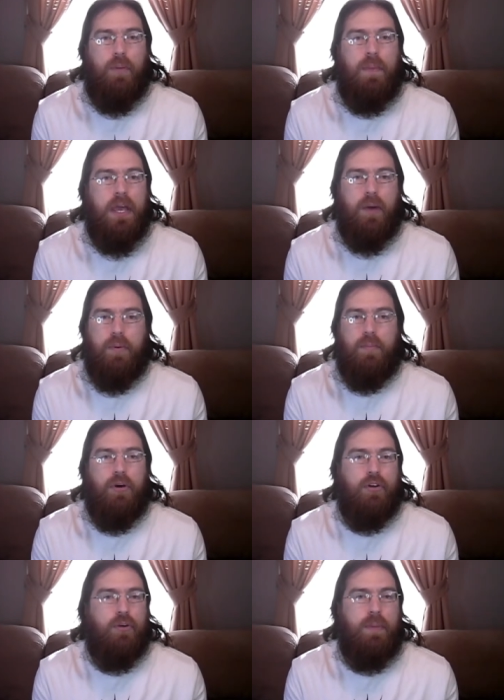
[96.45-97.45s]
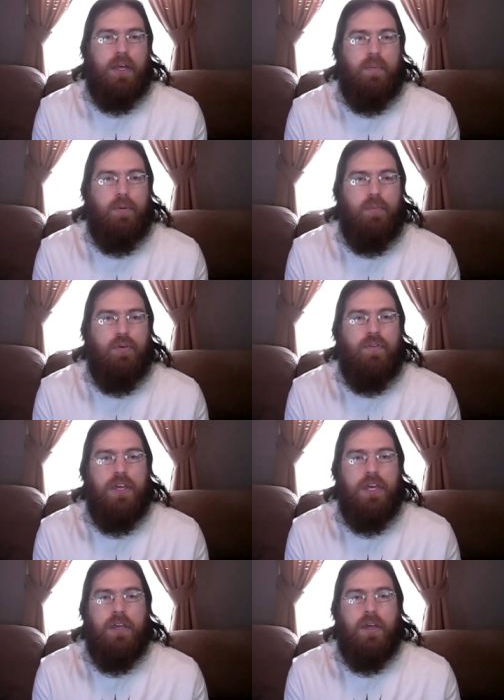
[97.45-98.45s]
pick up a book or pick up a
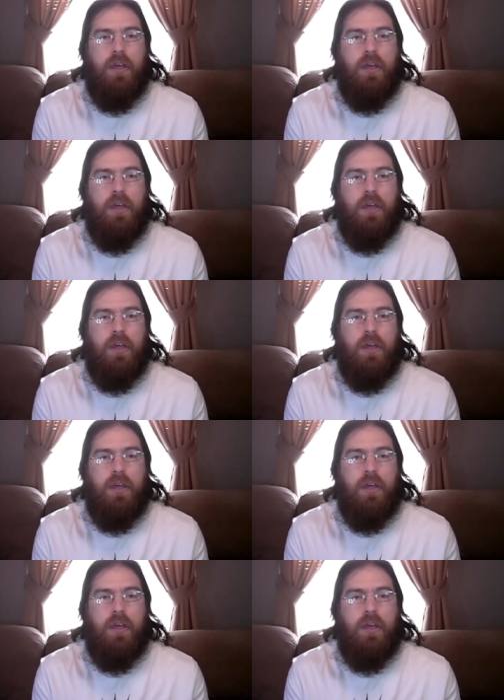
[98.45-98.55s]
movie,